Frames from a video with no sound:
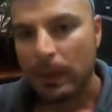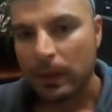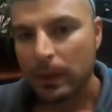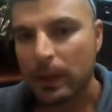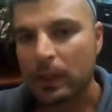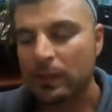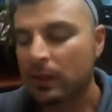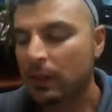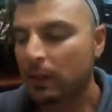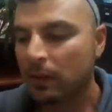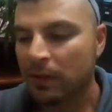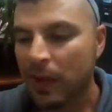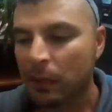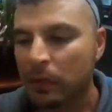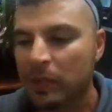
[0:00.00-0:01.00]
Okay,
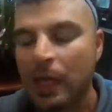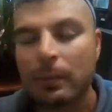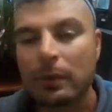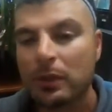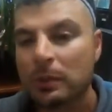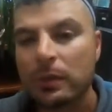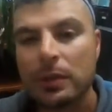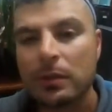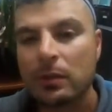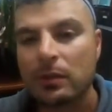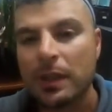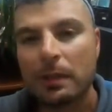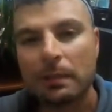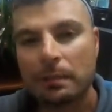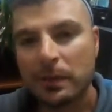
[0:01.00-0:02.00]
so that was able to be
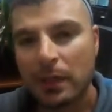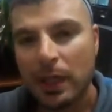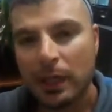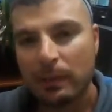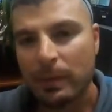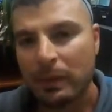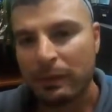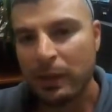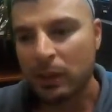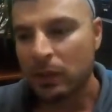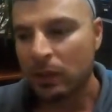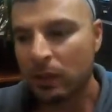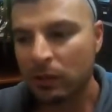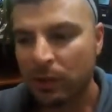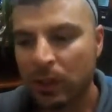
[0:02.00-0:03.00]
used, that tiny bit of
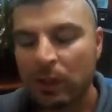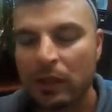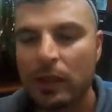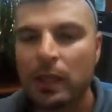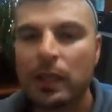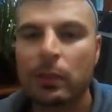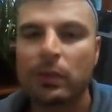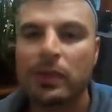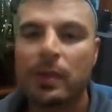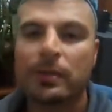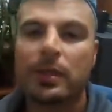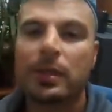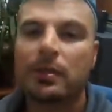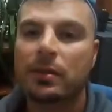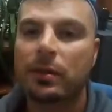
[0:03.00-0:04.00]
energy, because we know that E equals
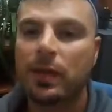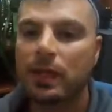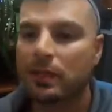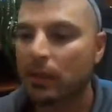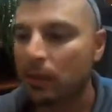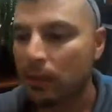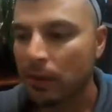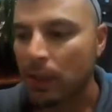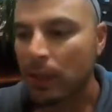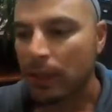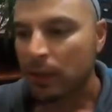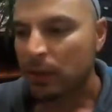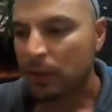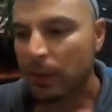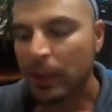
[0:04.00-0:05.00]
mc squared. So
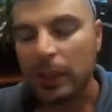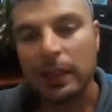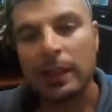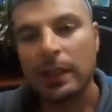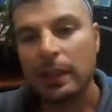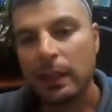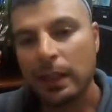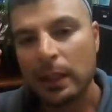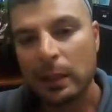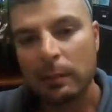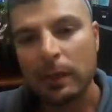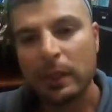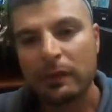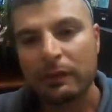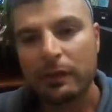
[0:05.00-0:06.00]
you only need a little
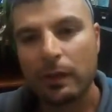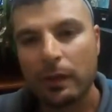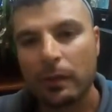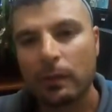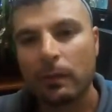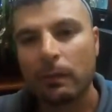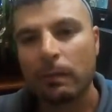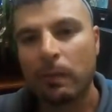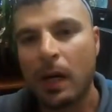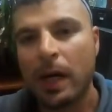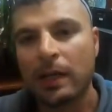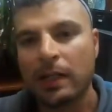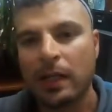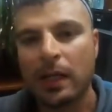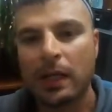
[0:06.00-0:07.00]
bit of
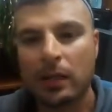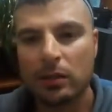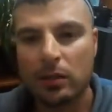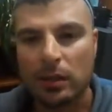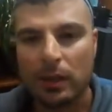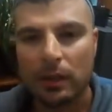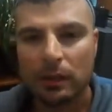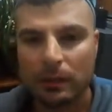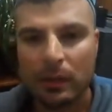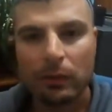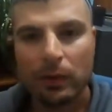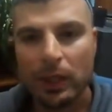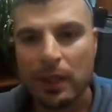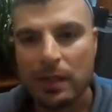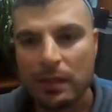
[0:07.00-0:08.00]
binding energy to be
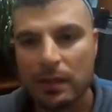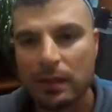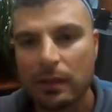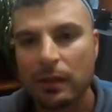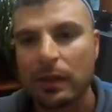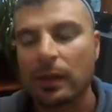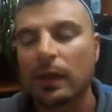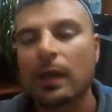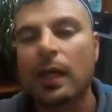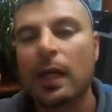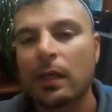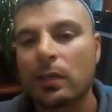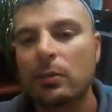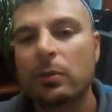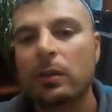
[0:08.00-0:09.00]
released,
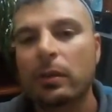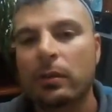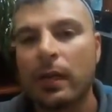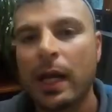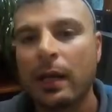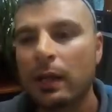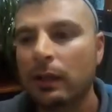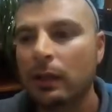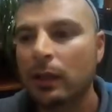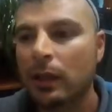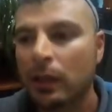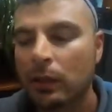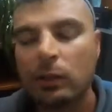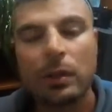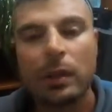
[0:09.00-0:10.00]
and you will create
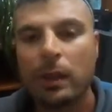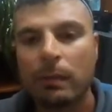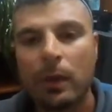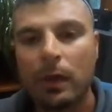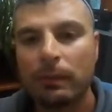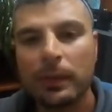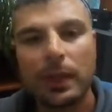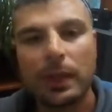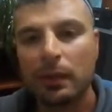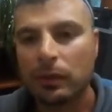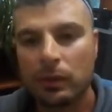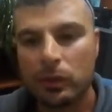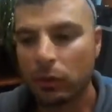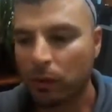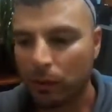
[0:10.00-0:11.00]
a nuclear bomb that can
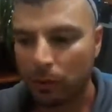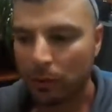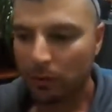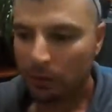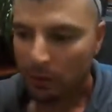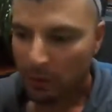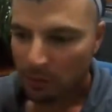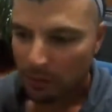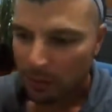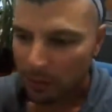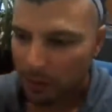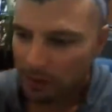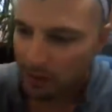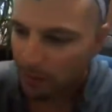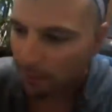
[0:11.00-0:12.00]
destroy the world. It's pretty
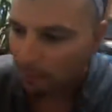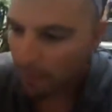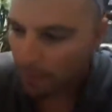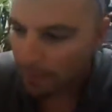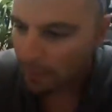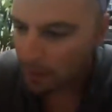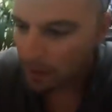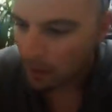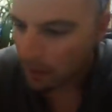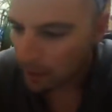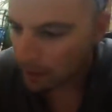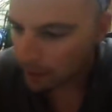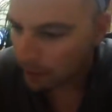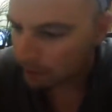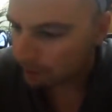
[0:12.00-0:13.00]
crazy.
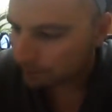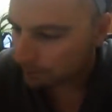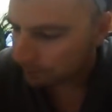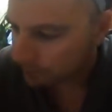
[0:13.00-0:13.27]
Okay.